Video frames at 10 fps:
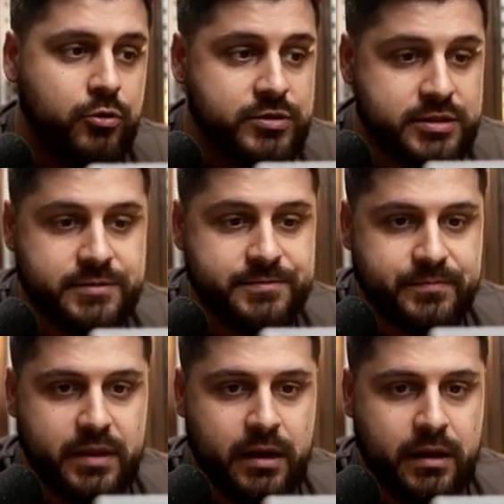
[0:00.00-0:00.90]
Boosts,
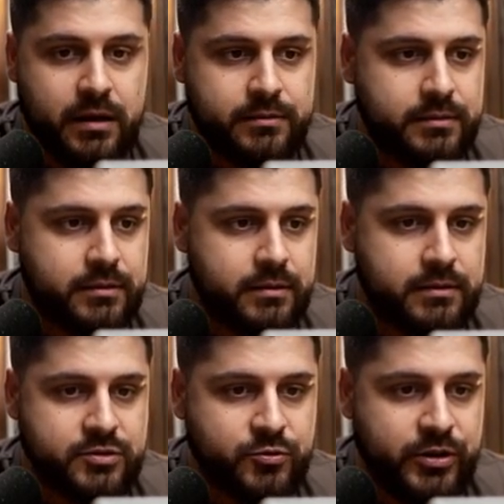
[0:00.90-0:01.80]
uh,
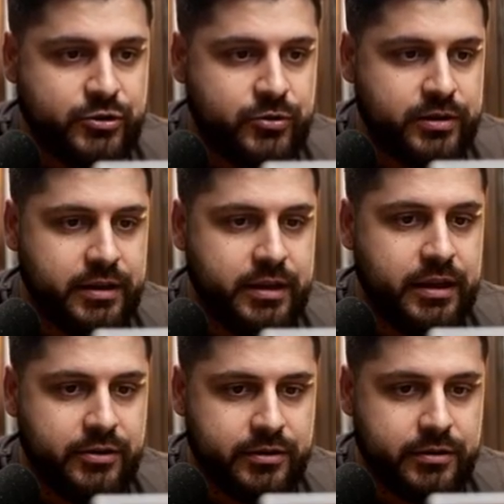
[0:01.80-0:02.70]
it
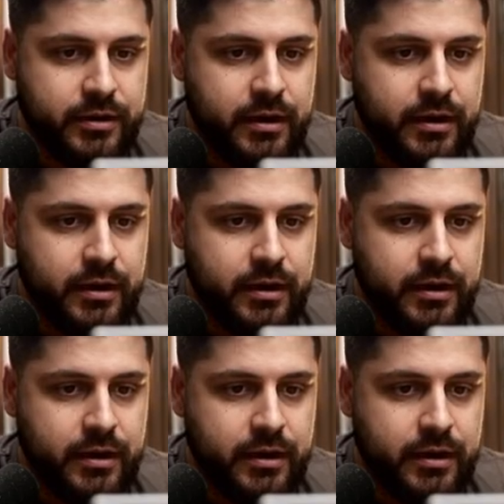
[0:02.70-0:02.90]
here,